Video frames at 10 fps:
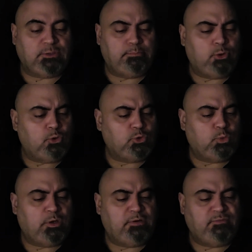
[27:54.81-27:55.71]
suppose
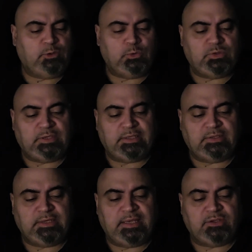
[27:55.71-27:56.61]
one of you
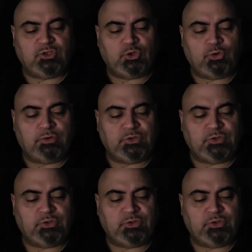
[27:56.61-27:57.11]
sins against your